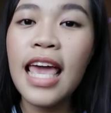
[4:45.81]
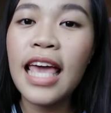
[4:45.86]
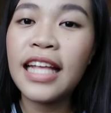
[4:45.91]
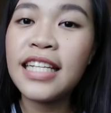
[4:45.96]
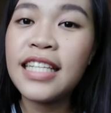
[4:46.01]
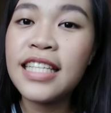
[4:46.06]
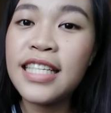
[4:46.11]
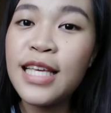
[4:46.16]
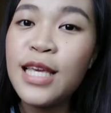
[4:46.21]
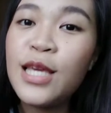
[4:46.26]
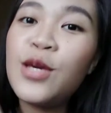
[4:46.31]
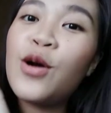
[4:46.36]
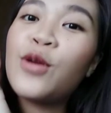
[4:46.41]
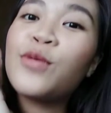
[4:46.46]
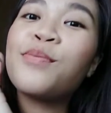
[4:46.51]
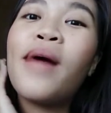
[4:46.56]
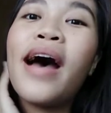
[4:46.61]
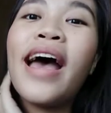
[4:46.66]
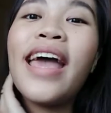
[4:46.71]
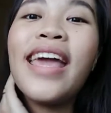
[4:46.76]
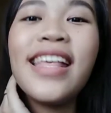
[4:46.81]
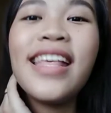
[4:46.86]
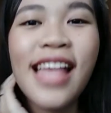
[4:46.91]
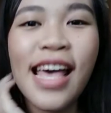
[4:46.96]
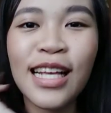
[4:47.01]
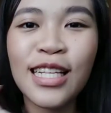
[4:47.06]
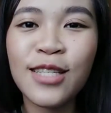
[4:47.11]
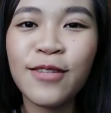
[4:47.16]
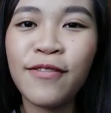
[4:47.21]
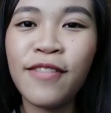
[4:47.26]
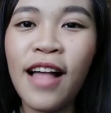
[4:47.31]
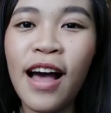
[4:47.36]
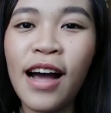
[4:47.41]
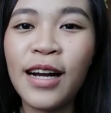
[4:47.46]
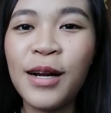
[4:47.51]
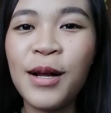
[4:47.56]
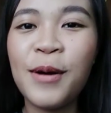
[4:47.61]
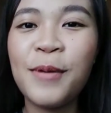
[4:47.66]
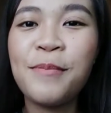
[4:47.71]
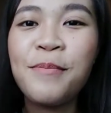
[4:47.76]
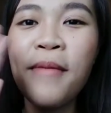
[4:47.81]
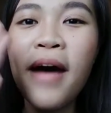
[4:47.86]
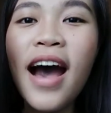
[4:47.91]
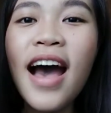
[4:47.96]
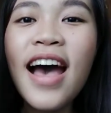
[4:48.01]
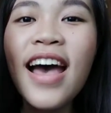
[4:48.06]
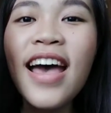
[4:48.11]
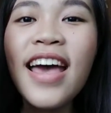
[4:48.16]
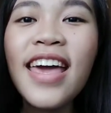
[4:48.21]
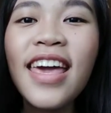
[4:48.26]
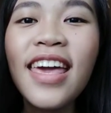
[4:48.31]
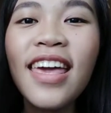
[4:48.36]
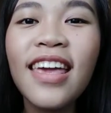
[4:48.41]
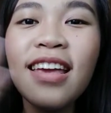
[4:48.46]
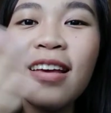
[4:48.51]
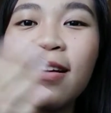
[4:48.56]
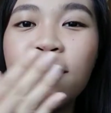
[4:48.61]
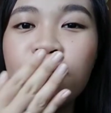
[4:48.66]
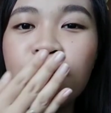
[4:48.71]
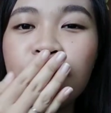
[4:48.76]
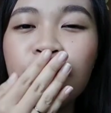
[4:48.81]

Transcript: And see you on my next vlog. Bye!